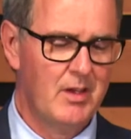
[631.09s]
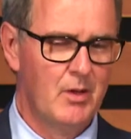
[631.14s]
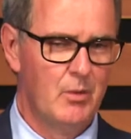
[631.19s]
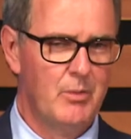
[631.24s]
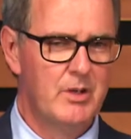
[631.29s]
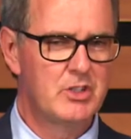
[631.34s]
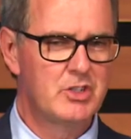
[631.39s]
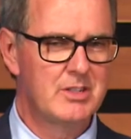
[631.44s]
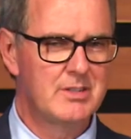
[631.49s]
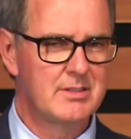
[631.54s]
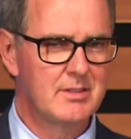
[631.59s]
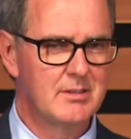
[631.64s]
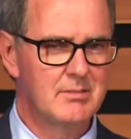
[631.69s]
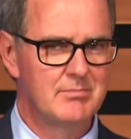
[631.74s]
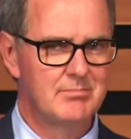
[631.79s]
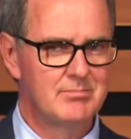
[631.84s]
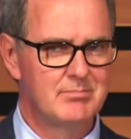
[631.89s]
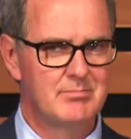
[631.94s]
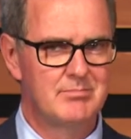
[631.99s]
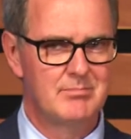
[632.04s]
which is a
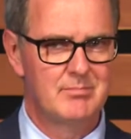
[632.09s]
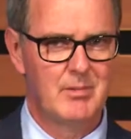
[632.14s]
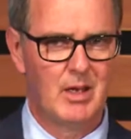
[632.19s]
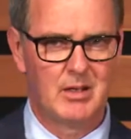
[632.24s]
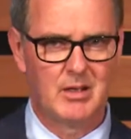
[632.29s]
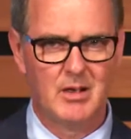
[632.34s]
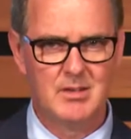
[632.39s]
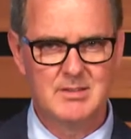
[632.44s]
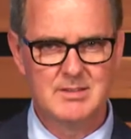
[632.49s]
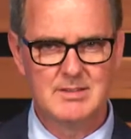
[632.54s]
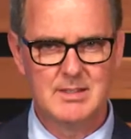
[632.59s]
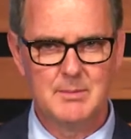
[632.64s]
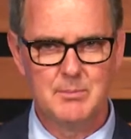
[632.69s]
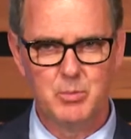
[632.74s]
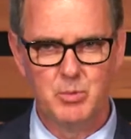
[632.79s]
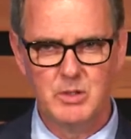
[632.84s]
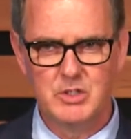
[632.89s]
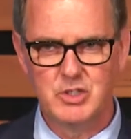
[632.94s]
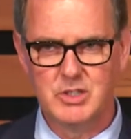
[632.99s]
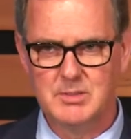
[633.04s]
concept
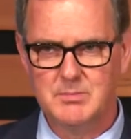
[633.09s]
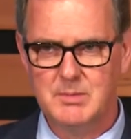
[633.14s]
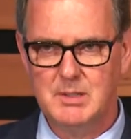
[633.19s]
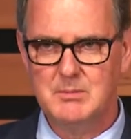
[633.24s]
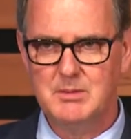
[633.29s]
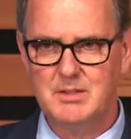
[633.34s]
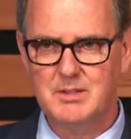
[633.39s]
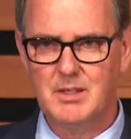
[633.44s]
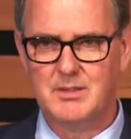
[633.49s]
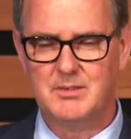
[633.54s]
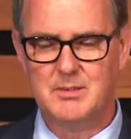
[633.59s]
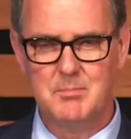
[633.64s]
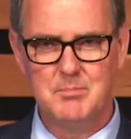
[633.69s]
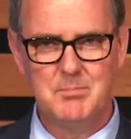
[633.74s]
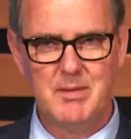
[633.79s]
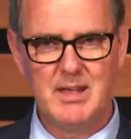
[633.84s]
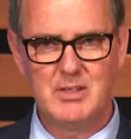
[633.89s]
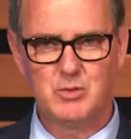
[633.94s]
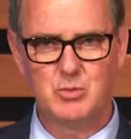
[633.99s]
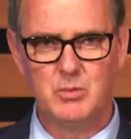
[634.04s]
which is maybe not the
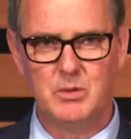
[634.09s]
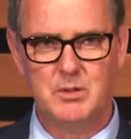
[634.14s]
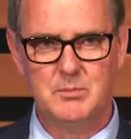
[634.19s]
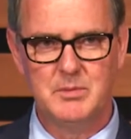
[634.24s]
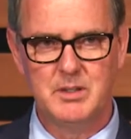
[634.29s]
best one,